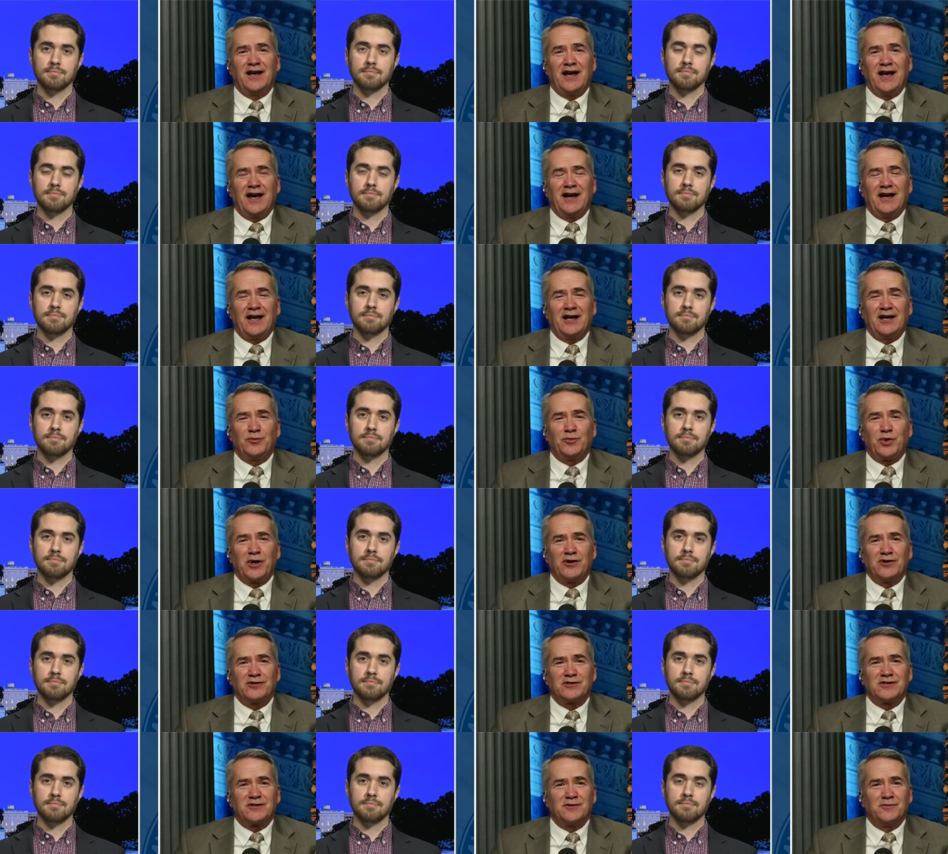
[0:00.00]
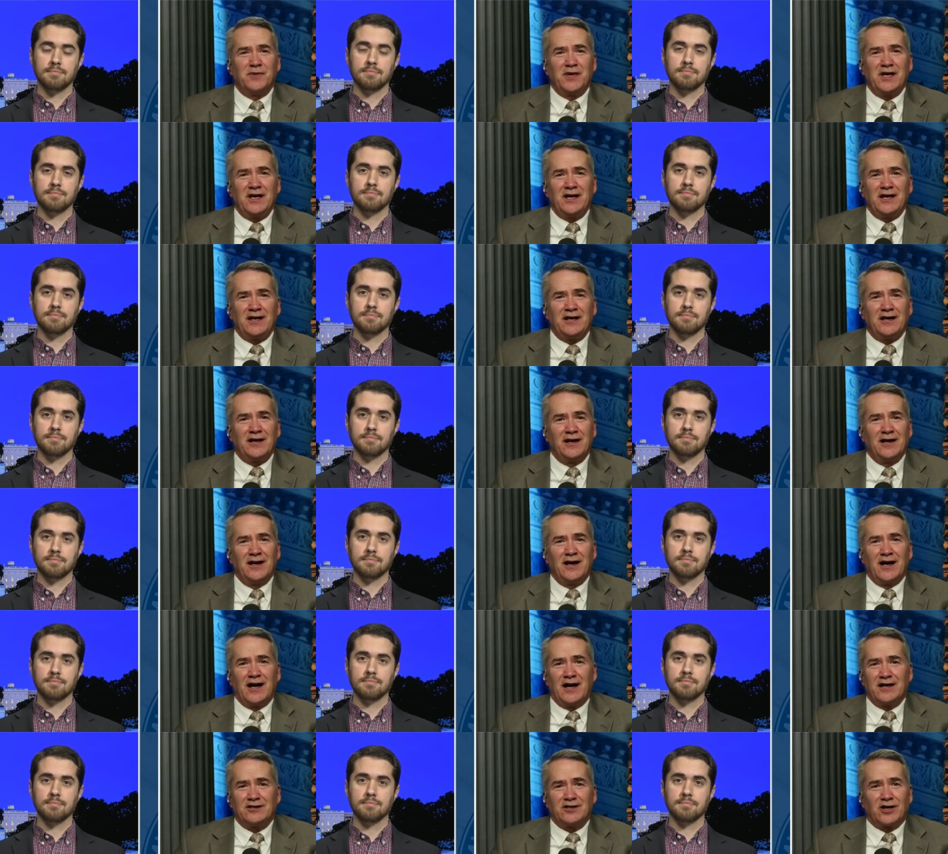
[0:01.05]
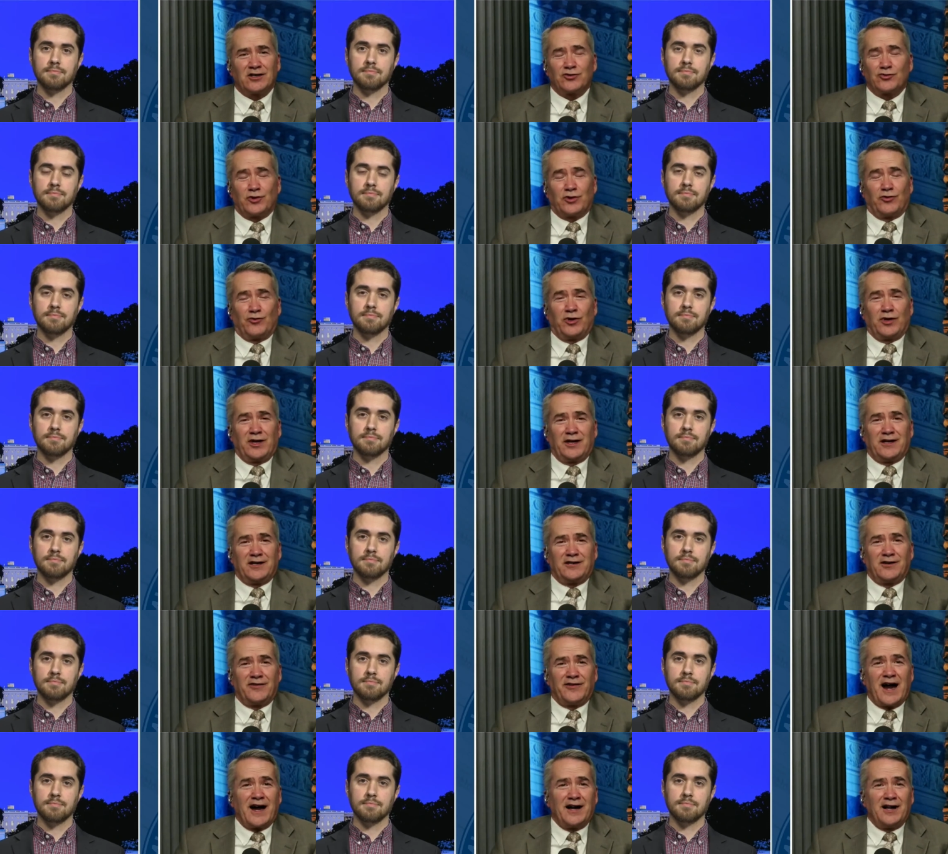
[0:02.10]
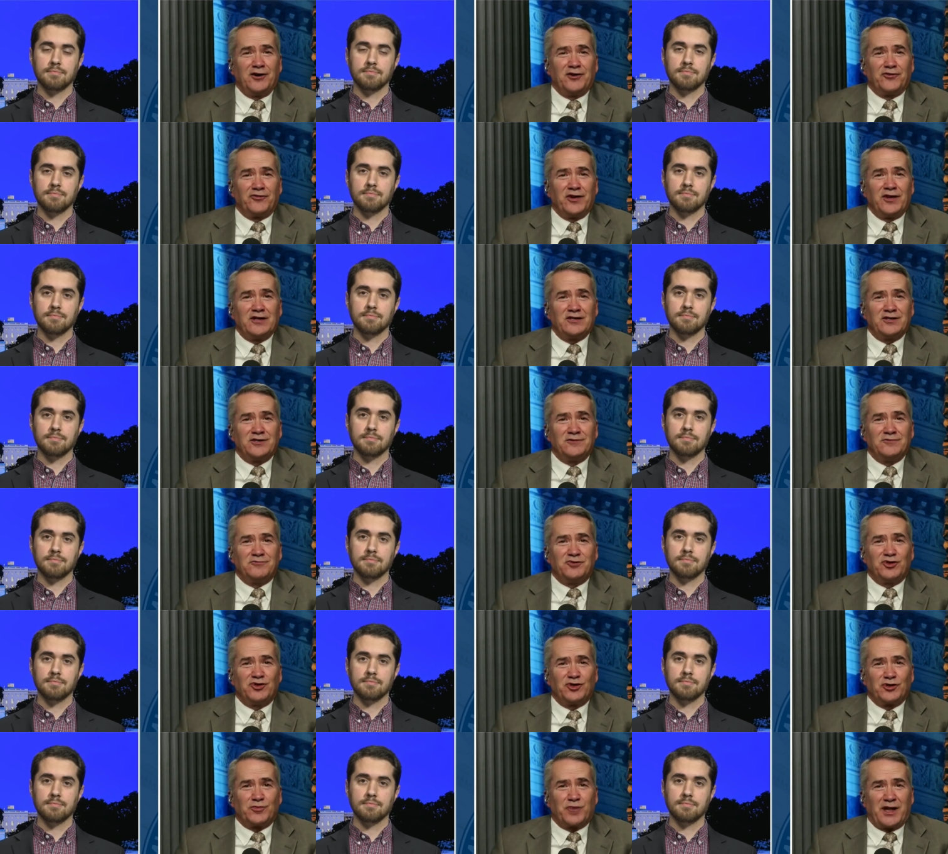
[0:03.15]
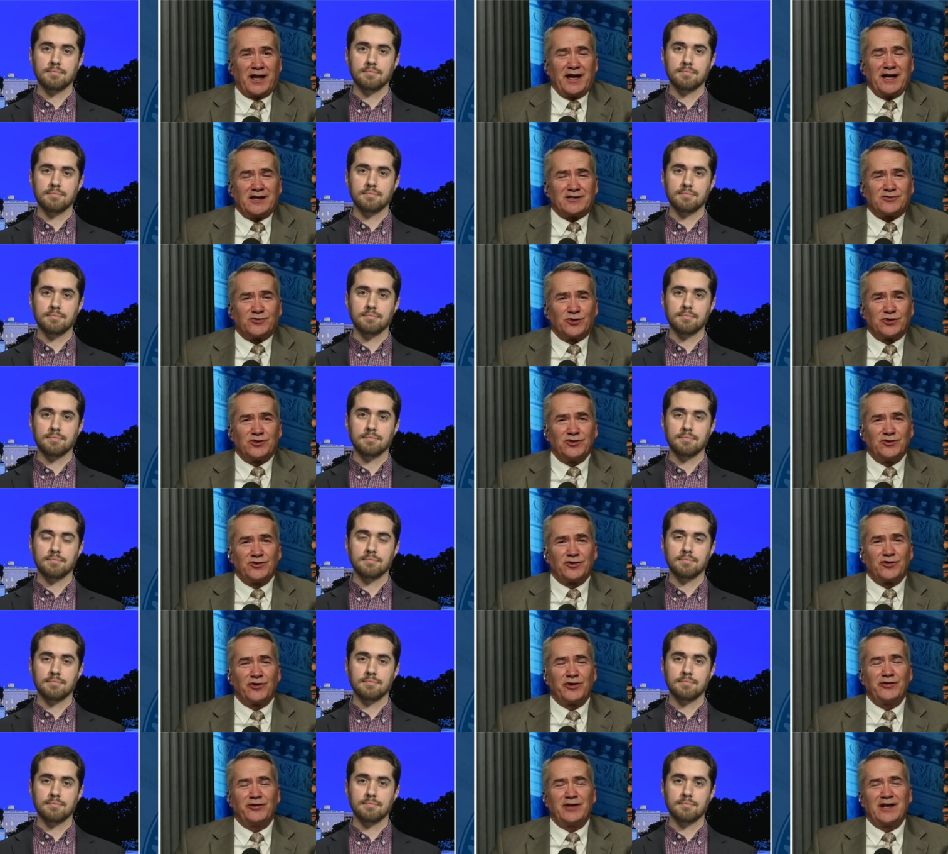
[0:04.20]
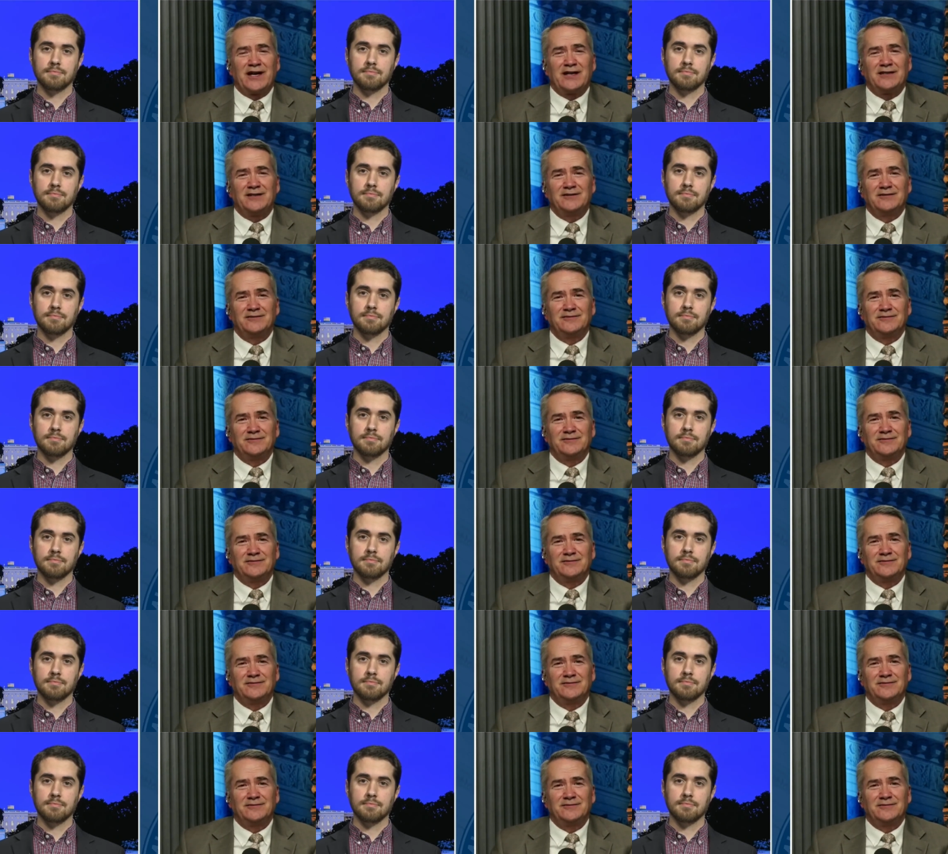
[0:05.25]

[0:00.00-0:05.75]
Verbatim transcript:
Speaker 1: And it appears to me, uh, Joshua, really, divine intervention took place. Would you agree with that?